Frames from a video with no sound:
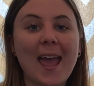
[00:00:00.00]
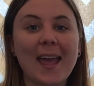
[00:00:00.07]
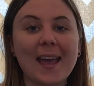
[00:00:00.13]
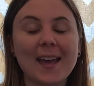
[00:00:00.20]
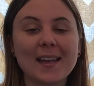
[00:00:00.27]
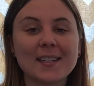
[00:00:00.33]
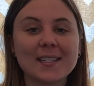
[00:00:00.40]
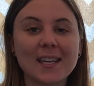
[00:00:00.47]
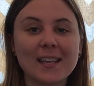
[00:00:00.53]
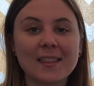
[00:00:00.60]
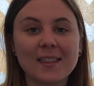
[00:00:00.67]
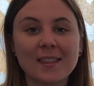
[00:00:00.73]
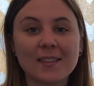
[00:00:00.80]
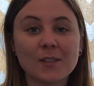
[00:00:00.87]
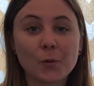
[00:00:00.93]
And
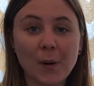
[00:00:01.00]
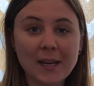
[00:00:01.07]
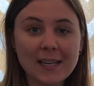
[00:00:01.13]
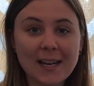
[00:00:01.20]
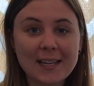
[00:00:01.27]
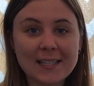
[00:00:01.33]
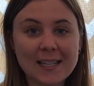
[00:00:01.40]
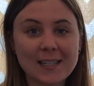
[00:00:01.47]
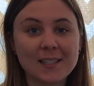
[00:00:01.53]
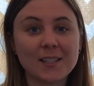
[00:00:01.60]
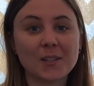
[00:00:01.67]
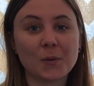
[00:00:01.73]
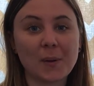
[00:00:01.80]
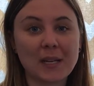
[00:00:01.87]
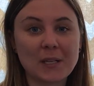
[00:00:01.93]
in 2019
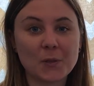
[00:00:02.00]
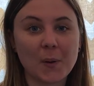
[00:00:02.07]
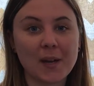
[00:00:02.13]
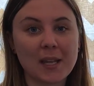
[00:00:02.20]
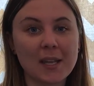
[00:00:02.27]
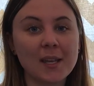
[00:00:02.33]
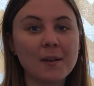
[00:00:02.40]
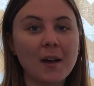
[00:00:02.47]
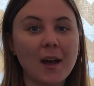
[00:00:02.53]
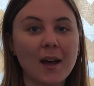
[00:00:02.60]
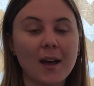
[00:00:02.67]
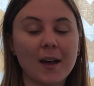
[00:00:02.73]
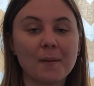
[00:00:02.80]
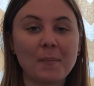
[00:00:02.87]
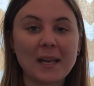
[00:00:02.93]
to 2020,
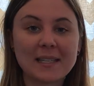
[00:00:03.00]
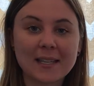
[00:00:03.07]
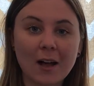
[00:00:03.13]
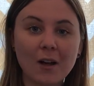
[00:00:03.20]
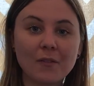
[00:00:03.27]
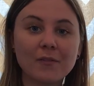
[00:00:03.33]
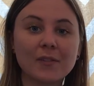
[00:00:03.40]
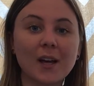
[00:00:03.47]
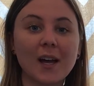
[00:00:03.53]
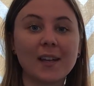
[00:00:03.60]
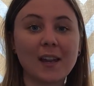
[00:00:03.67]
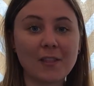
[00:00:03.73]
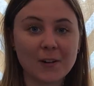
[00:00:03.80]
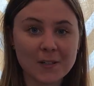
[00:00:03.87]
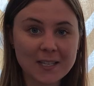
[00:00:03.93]
myself,
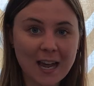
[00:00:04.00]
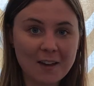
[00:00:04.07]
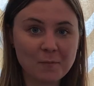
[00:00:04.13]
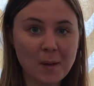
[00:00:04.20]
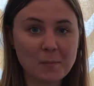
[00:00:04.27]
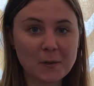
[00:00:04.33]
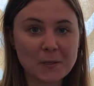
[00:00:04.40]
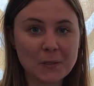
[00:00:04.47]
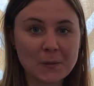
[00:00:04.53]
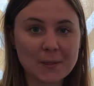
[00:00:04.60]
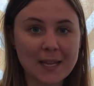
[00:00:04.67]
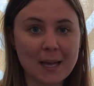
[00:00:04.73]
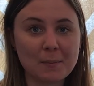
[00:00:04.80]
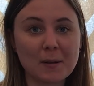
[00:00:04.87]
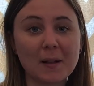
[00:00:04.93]
another staff member,
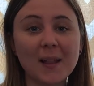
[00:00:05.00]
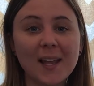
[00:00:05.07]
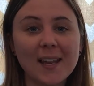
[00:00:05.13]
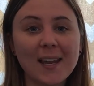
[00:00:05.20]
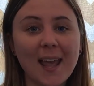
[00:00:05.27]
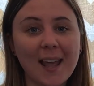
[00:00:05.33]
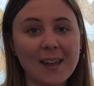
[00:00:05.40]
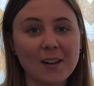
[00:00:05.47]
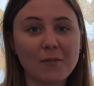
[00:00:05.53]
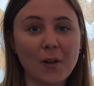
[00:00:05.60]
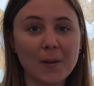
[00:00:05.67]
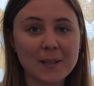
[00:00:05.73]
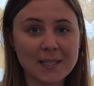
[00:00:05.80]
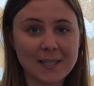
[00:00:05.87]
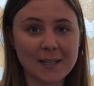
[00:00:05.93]
Suzanne McLean, and a
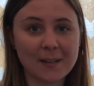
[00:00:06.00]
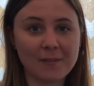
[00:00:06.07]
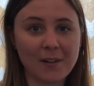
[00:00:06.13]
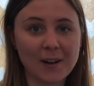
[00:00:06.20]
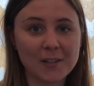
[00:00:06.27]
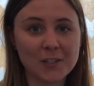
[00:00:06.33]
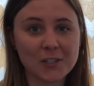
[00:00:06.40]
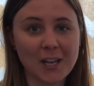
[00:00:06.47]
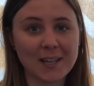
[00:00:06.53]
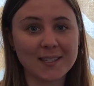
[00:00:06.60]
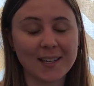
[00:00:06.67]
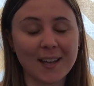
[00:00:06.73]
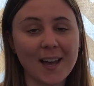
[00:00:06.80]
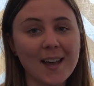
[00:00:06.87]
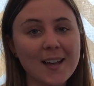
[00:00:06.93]
volunteer of ours,
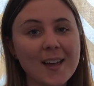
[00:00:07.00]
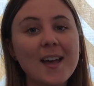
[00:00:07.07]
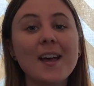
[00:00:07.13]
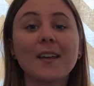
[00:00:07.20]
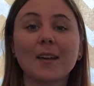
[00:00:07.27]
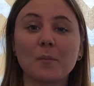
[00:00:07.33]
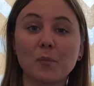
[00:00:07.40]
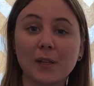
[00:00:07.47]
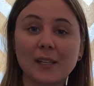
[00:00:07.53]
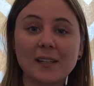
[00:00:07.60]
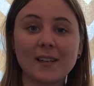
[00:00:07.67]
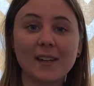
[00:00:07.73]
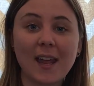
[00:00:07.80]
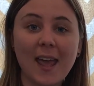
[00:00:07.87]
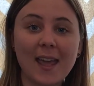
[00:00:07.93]
Jessica,
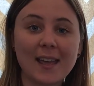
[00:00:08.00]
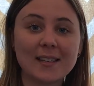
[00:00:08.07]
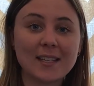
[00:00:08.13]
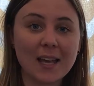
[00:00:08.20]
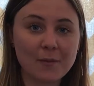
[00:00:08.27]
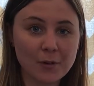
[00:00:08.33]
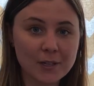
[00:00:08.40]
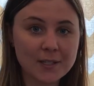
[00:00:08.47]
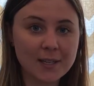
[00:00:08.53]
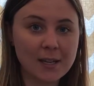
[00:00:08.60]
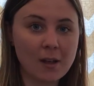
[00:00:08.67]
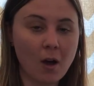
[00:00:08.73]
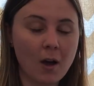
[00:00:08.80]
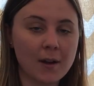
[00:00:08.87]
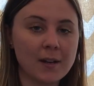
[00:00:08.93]
completed a
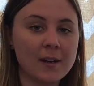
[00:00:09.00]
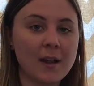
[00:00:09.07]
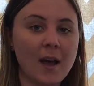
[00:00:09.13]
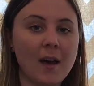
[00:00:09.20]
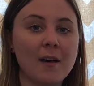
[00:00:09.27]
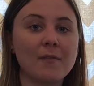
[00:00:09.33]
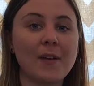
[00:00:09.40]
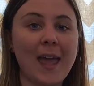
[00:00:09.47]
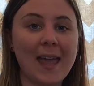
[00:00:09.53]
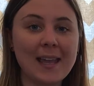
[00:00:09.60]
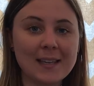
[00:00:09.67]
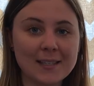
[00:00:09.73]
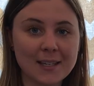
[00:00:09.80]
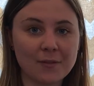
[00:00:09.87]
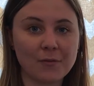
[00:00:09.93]
diversity audit of
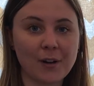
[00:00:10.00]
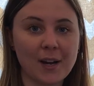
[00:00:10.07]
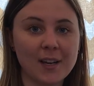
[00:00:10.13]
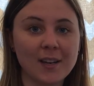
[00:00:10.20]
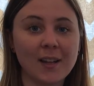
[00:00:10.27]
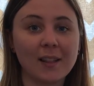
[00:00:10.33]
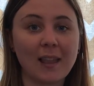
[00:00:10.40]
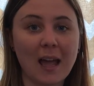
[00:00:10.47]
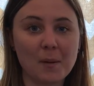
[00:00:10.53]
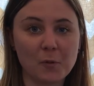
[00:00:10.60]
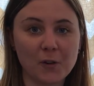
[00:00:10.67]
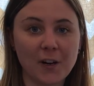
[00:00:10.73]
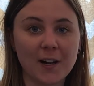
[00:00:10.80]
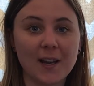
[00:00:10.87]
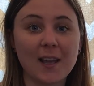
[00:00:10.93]
8 different
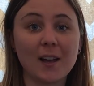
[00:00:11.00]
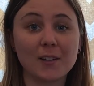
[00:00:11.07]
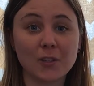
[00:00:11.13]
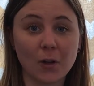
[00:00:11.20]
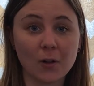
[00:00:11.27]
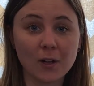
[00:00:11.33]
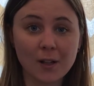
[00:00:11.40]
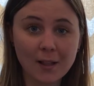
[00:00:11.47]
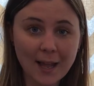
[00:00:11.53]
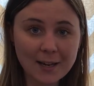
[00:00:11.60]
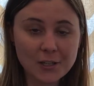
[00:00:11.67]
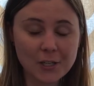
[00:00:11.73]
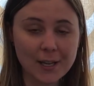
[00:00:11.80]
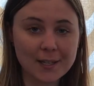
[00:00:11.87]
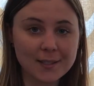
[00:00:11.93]
library adult
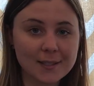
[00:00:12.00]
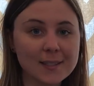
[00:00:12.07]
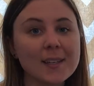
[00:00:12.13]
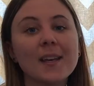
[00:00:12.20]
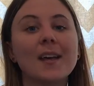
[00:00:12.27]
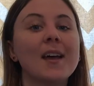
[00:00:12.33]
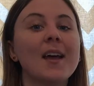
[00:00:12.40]
collections.